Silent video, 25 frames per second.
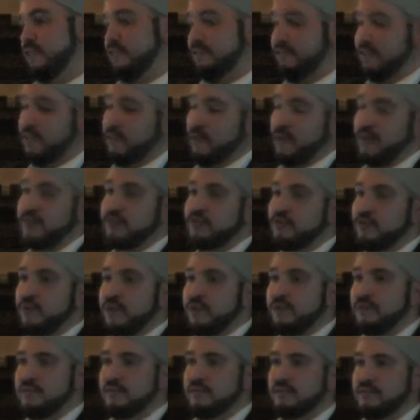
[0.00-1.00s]
And if he agrees to
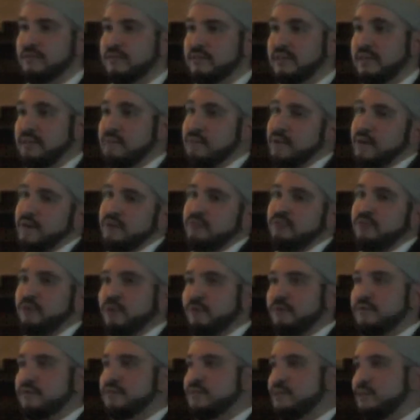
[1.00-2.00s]
it, to get married to
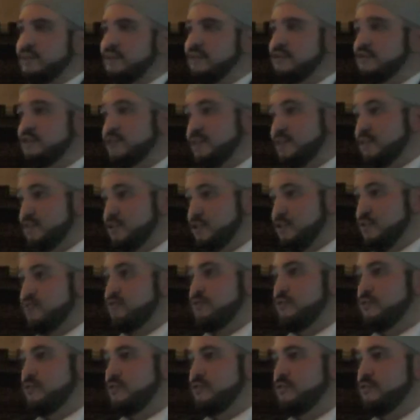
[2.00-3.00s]
her, obviously, because she can choose
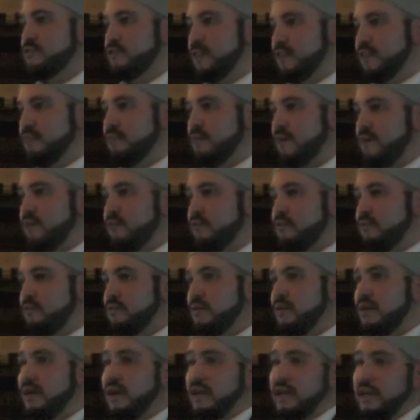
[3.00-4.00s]
who she gets married to,
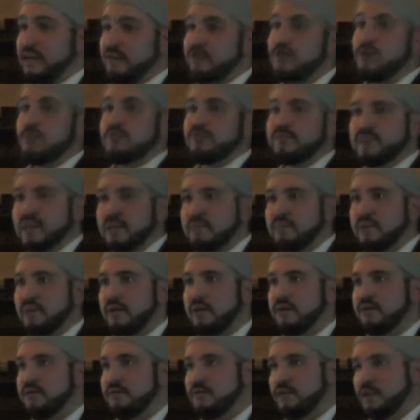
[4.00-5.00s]
and if she wants to get
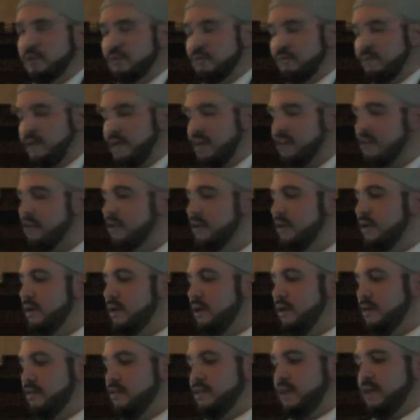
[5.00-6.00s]
married to that man,
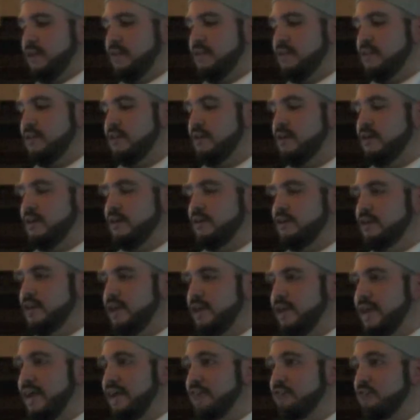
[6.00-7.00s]
then
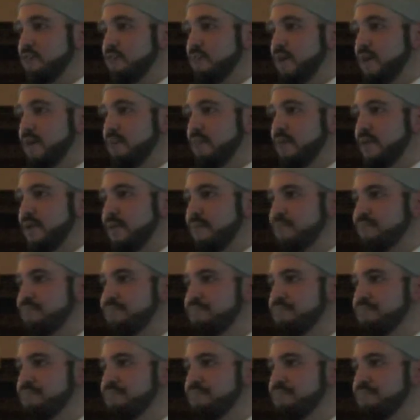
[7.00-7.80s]
she has to abide by it.